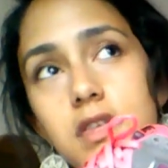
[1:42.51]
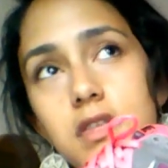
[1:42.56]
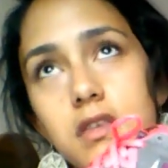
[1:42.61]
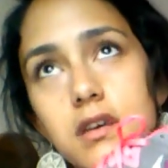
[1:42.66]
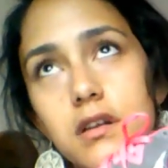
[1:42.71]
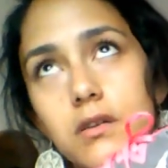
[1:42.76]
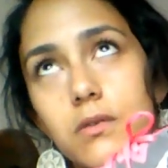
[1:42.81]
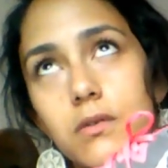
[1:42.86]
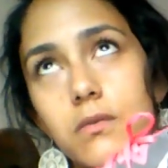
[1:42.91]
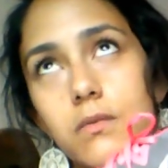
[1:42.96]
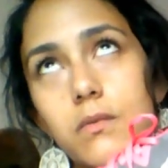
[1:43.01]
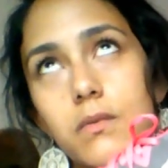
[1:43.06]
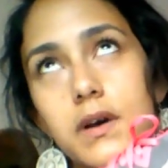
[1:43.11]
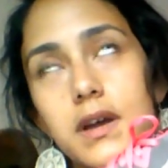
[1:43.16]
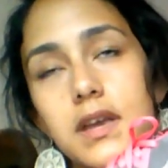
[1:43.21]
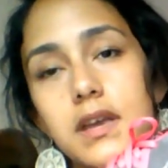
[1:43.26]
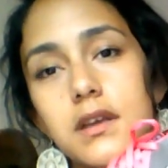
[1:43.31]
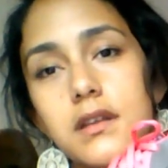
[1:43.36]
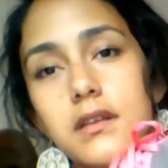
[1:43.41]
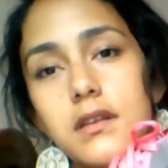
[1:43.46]
that are
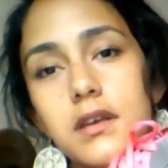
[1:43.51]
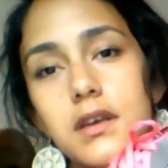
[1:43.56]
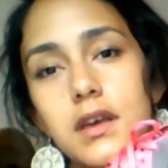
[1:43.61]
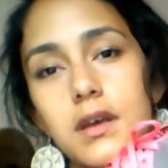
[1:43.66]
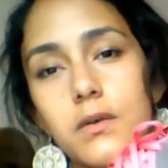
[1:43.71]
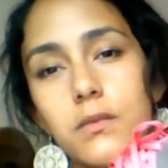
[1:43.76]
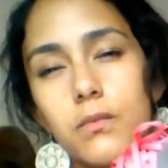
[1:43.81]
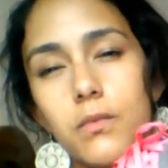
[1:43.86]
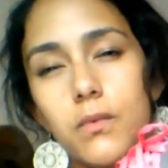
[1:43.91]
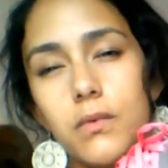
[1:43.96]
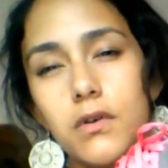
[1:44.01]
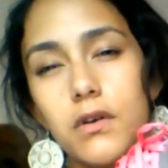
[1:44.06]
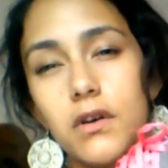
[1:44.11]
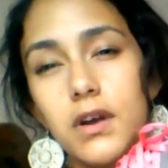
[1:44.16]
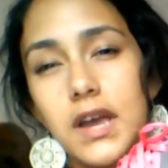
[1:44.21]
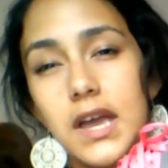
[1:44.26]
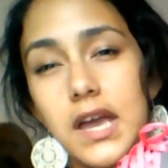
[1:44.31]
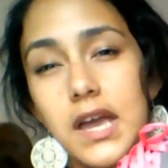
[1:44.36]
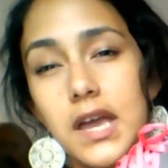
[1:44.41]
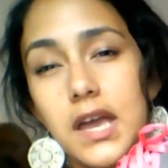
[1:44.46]
white and
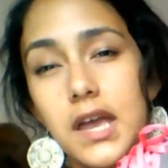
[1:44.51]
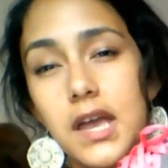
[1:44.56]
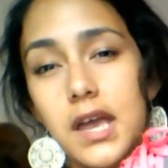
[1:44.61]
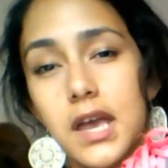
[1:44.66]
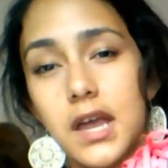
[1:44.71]
gray,